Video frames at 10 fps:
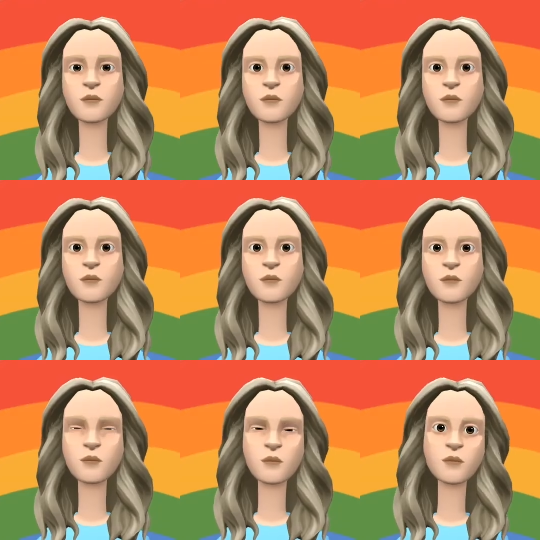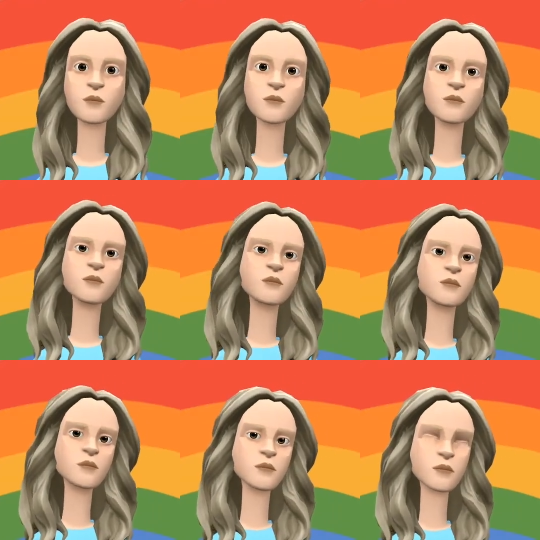
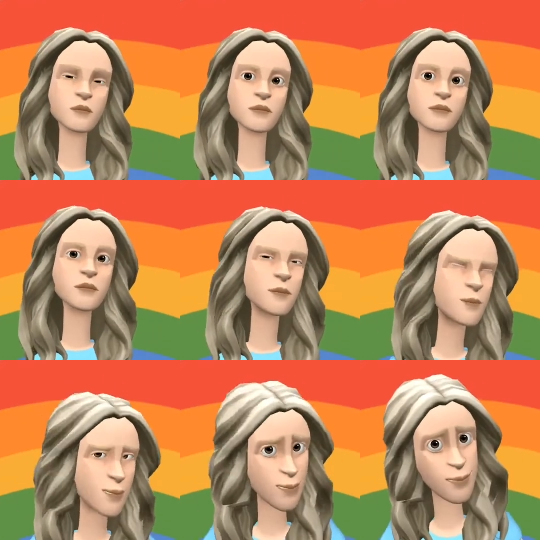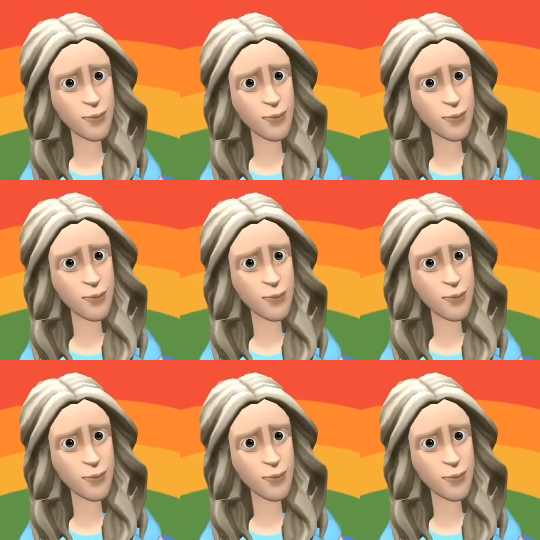No one is speaking in this clip.